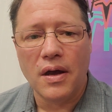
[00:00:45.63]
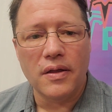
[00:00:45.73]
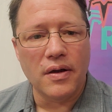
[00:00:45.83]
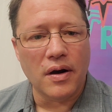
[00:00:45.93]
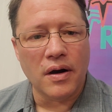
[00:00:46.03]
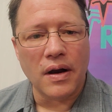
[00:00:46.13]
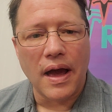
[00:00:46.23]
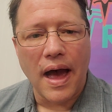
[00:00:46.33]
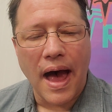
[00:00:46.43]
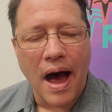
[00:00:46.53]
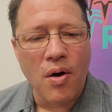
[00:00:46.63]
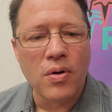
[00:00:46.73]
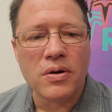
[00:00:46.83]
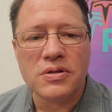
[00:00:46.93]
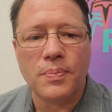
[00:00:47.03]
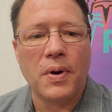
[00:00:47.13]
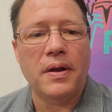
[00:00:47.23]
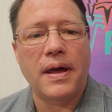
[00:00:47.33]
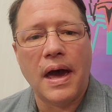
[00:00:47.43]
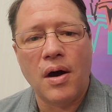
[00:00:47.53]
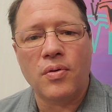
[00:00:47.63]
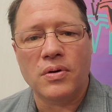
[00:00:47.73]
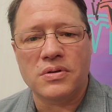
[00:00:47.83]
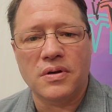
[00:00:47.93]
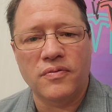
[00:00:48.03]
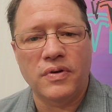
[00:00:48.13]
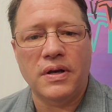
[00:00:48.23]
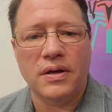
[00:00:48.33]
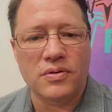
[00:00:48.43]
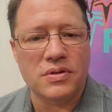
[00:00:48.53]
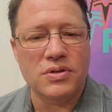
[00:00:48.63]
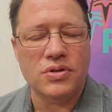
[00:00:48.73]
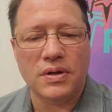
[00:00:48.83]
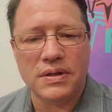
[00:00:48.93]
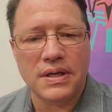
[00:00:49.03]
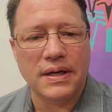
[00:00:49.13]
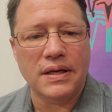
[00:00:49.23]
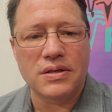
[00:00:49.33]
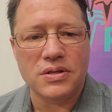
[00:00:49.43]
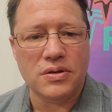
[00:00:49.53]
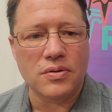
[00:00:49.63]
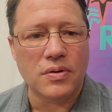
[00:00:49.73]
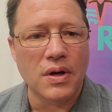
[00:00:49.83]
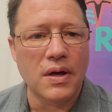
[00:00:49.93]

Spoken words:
there are hours upon hours of videos that you can dig into